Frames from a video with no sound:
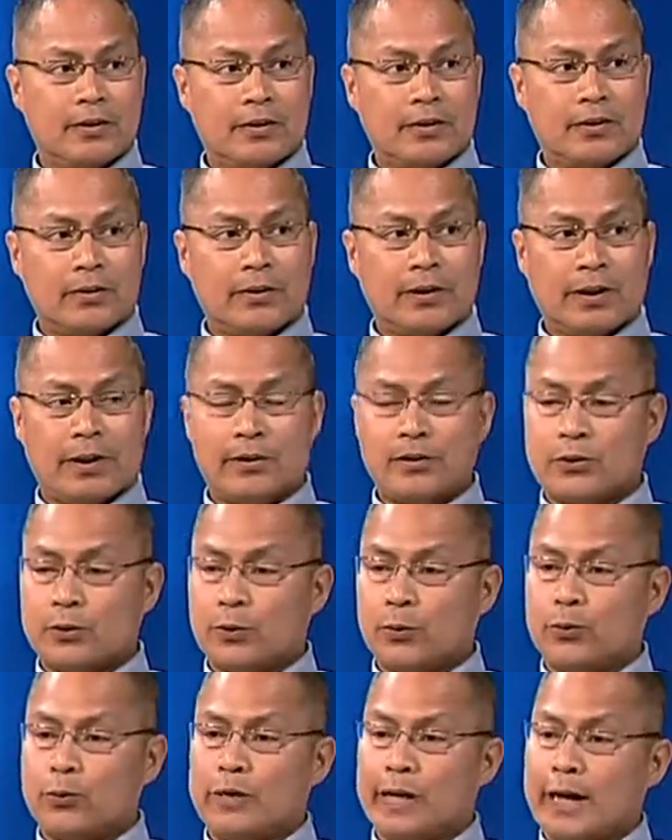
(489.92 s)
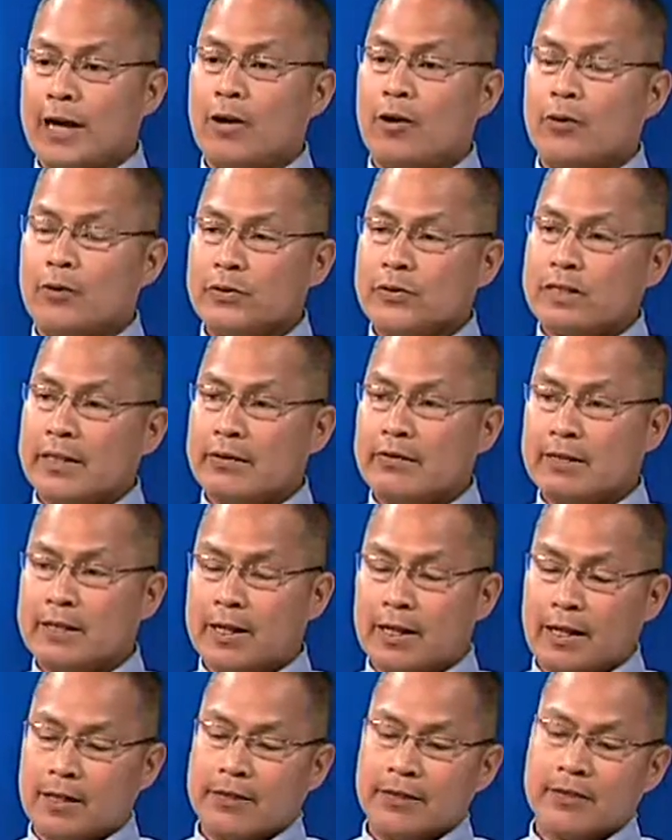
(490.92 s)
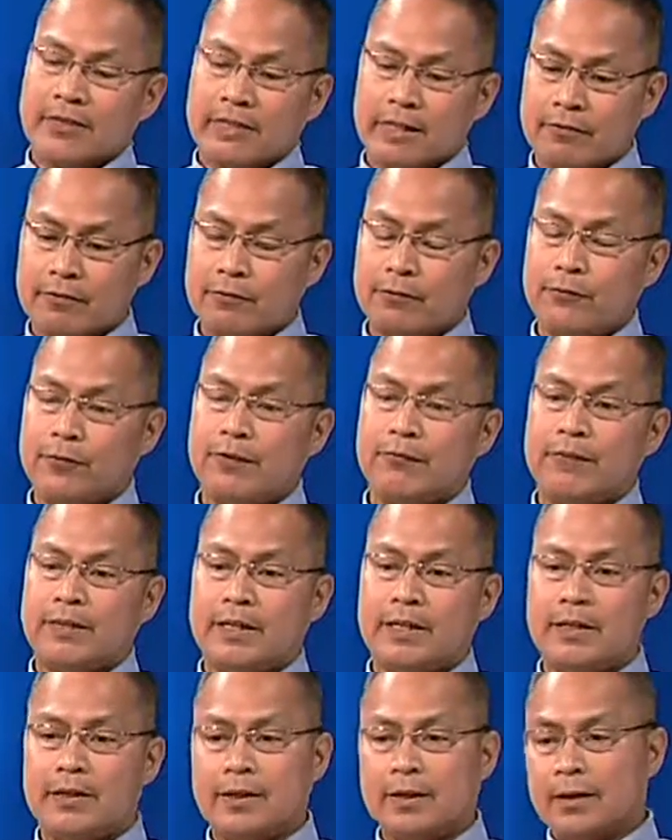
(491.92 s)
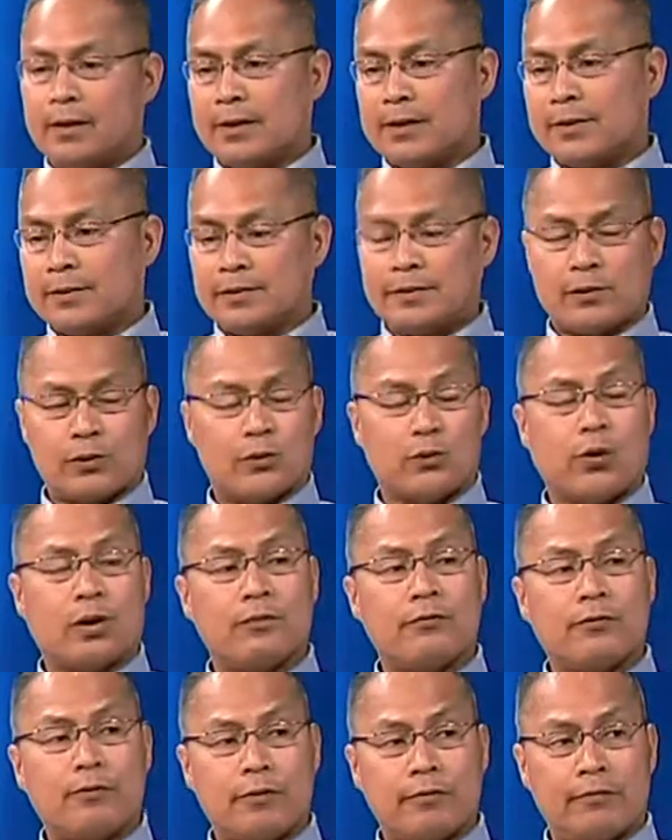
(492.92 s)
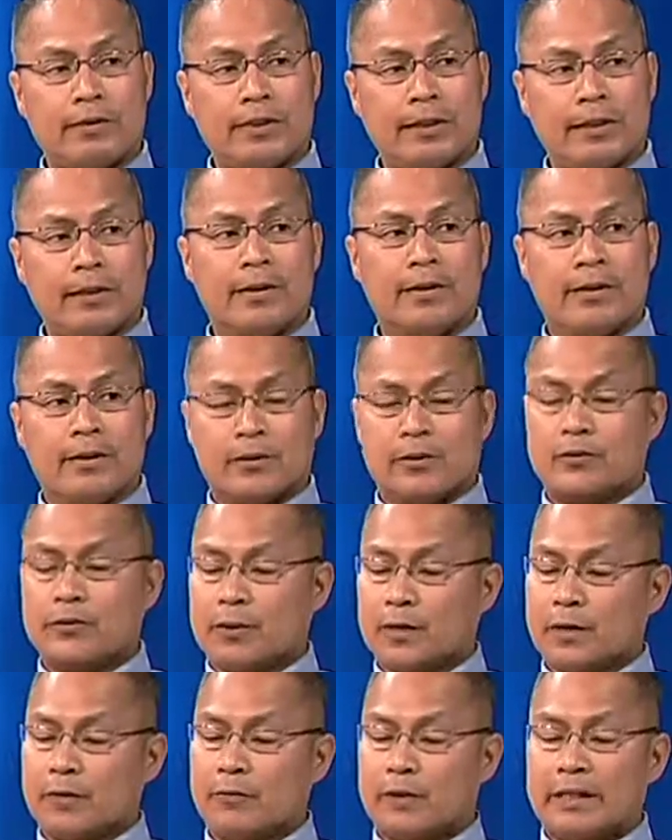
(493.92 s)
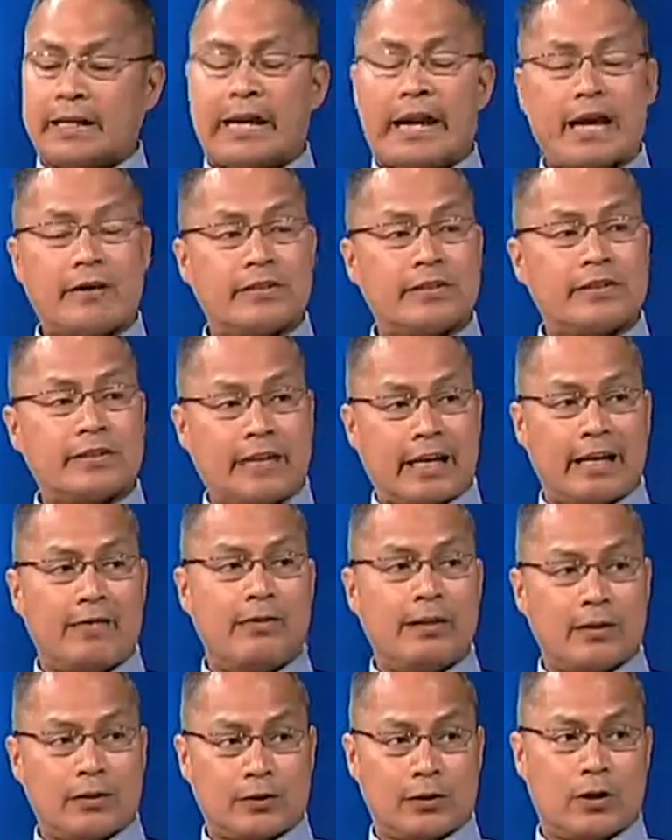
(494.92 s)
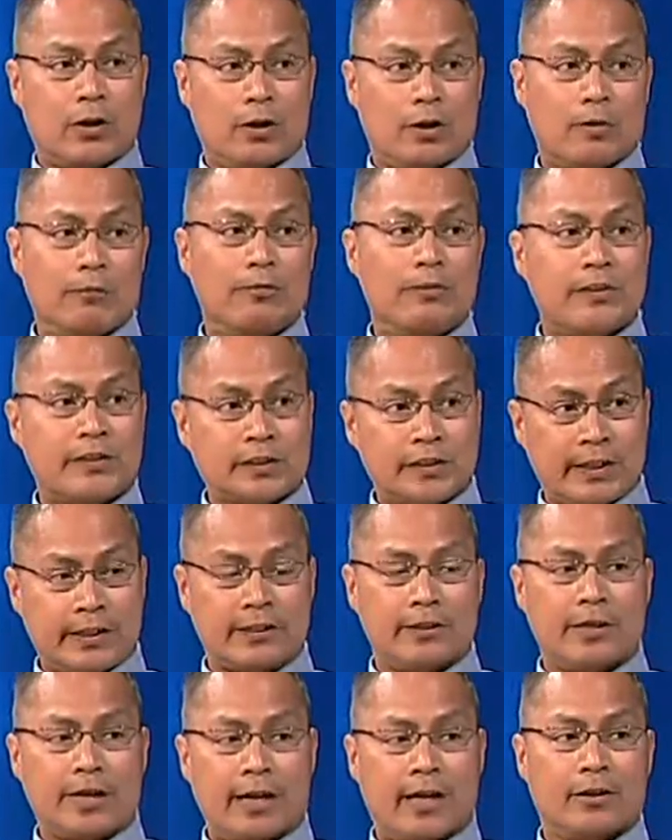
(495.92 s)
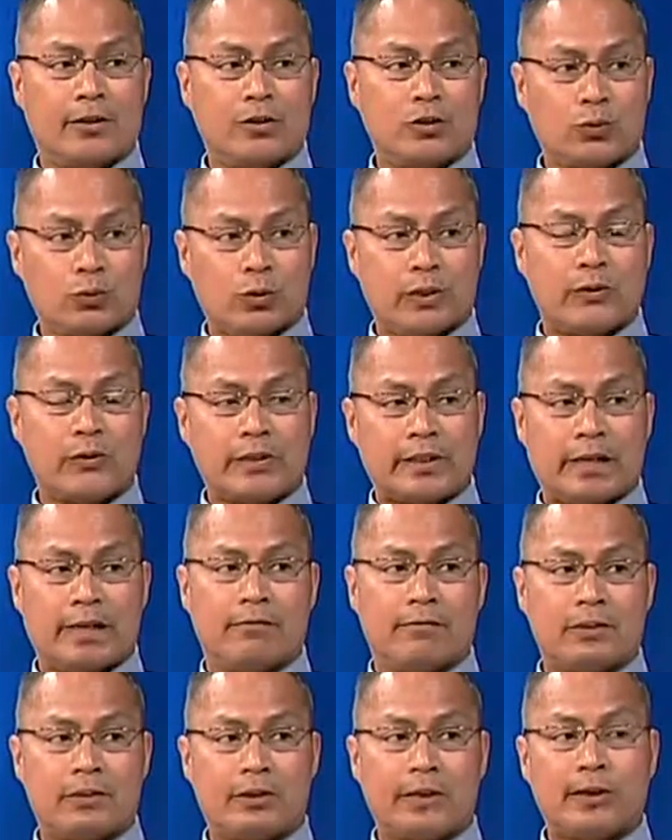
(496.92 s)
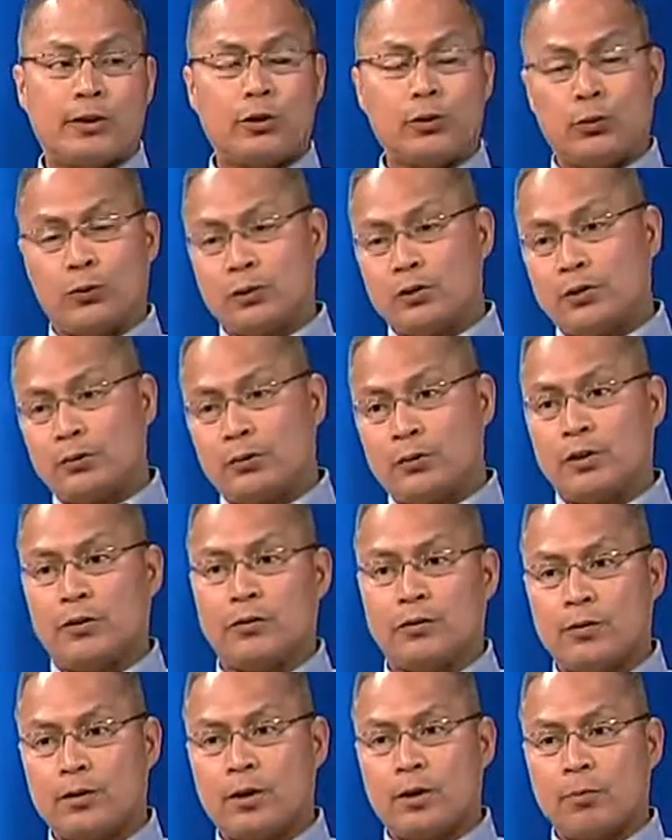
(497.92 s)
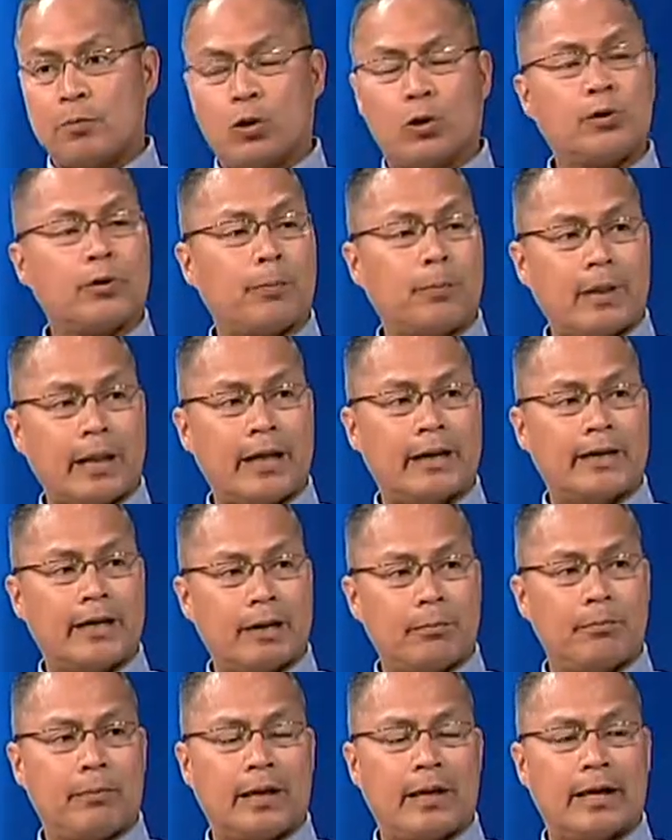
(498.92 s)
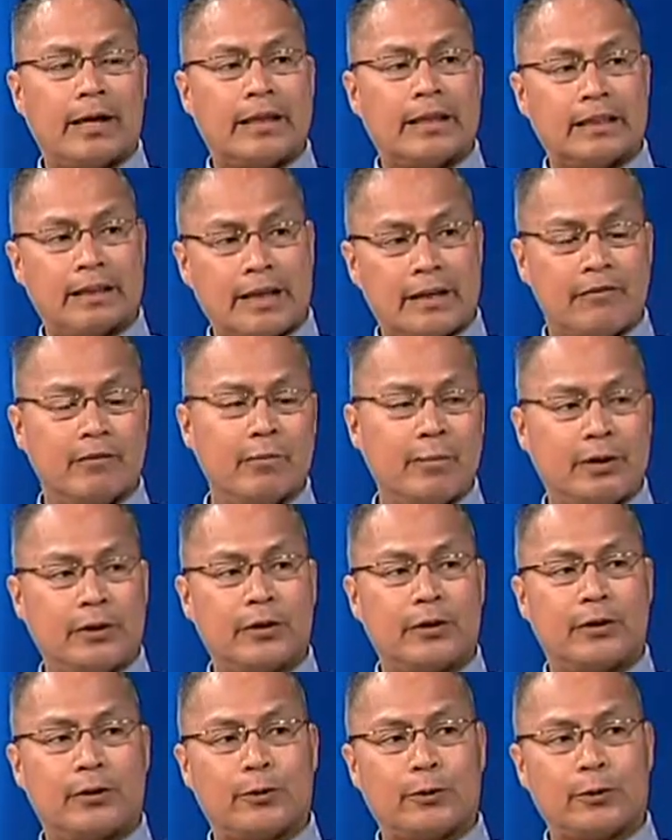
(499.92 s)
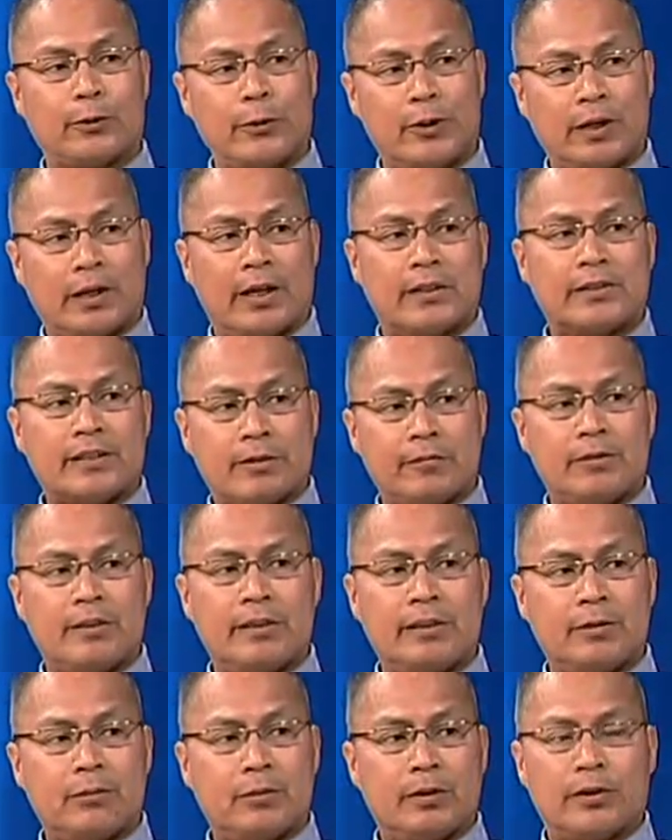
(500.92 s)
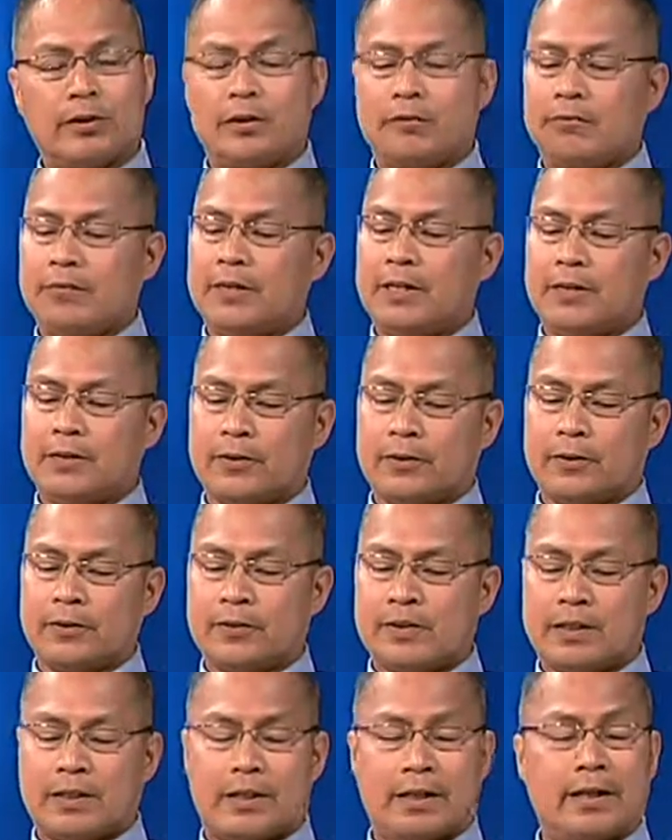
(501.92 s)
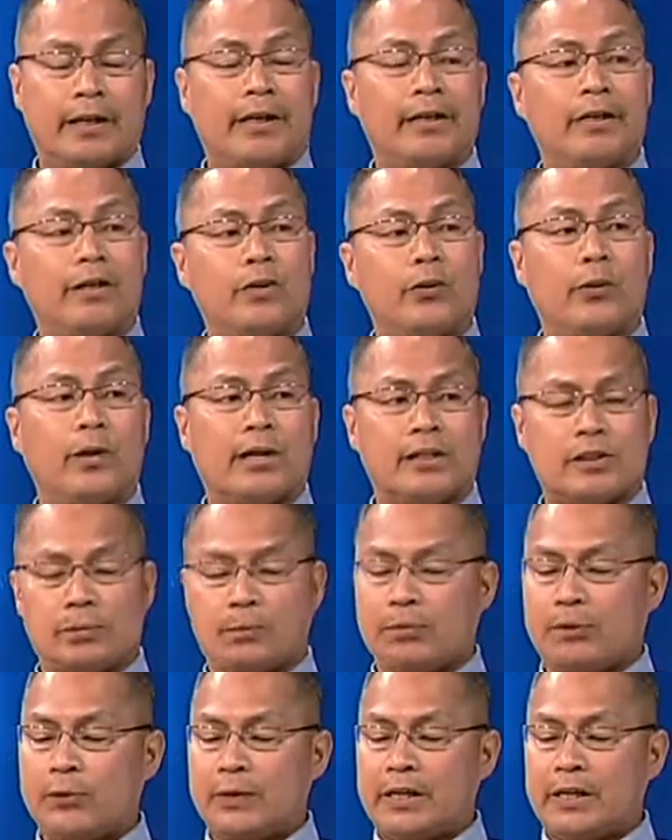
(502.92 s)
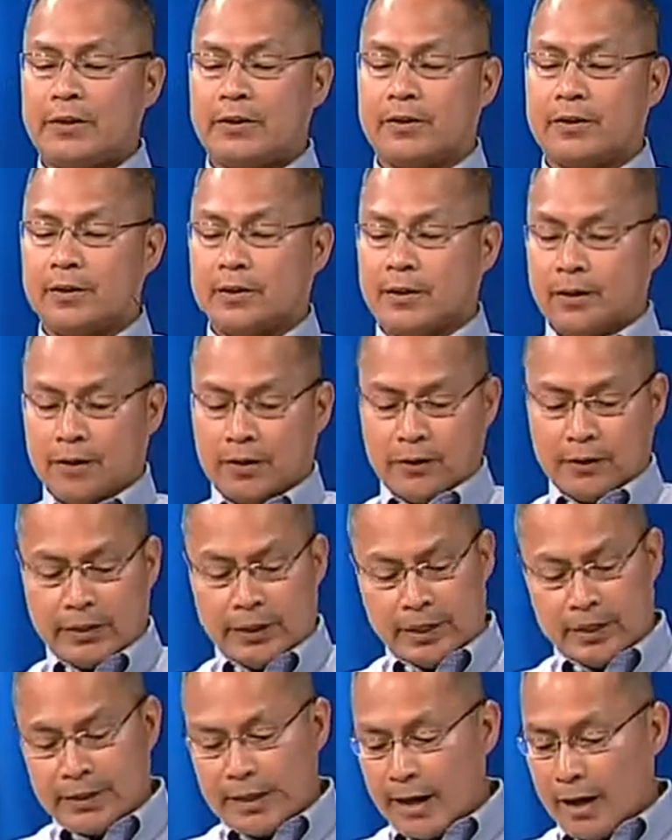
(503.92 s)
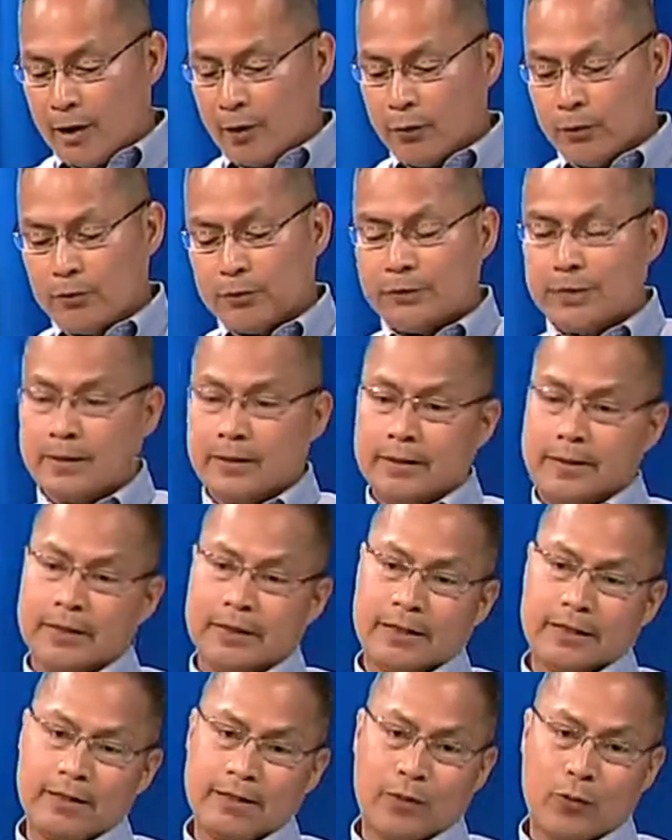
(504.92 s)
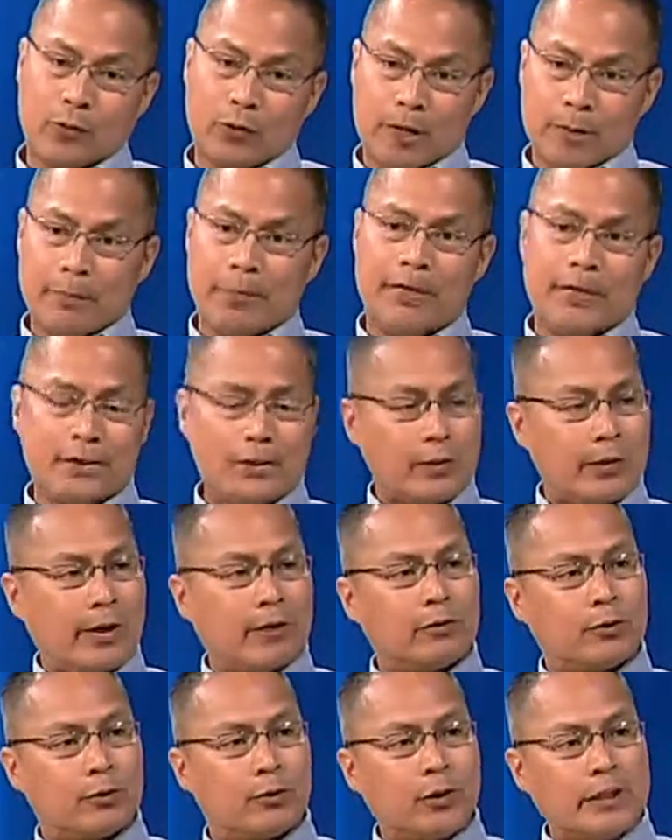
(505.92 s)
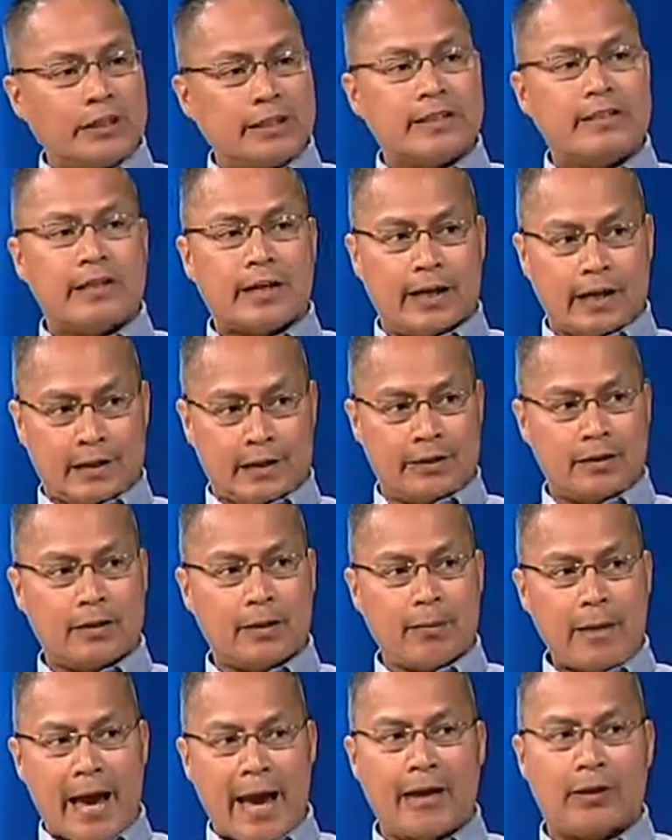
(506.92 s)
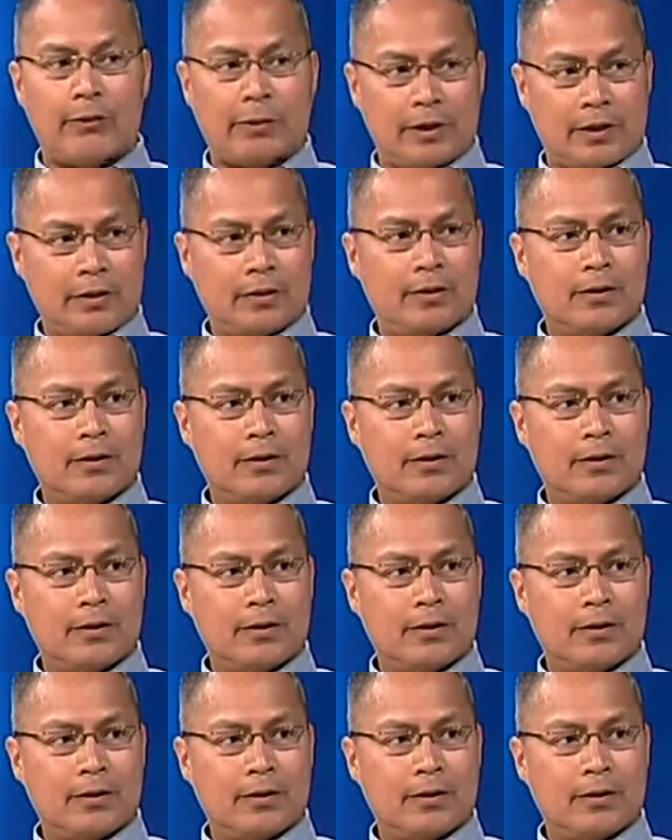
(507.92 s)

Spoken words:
Okay, so now $7, $7.50, and this is $1.50. So I really have a savings of $6, real savings. That's huge when you multiply that by 11 million or 17 million vehicles in the US per year. Okay, now the rub is you have to redesign the battery.